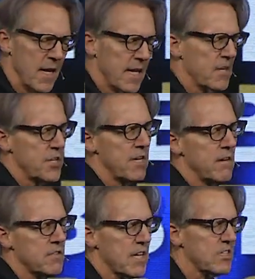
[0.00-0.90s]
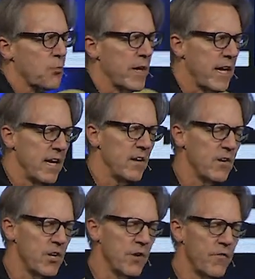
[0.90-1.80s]
It continues as we
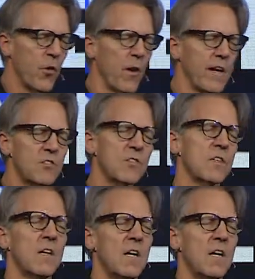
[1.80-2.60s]
hear your voice,